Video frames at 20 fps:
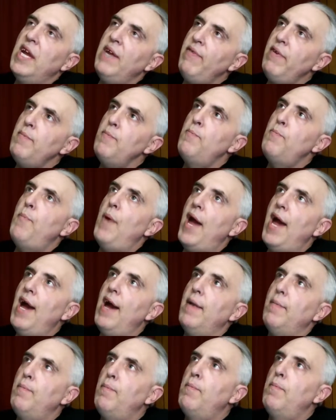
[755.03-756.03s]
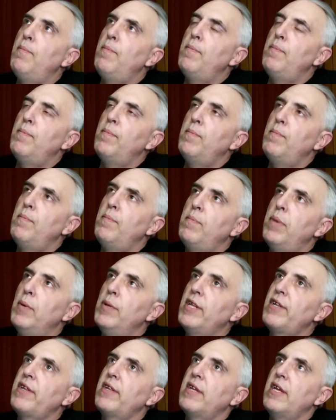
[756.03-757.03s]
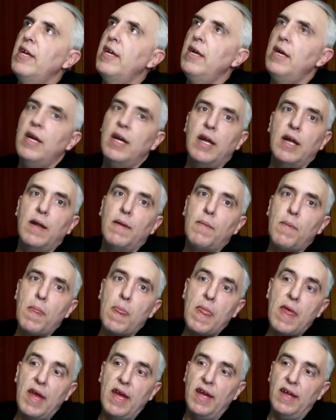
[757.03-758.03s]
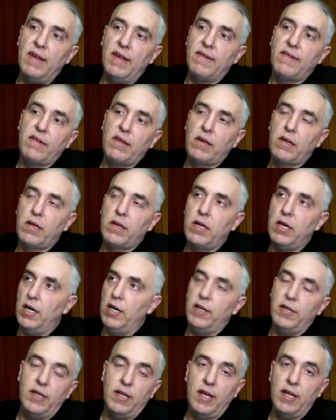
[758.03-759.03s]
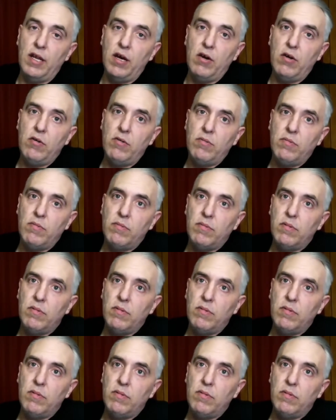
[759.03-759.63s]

Even bad publicity is good, you know?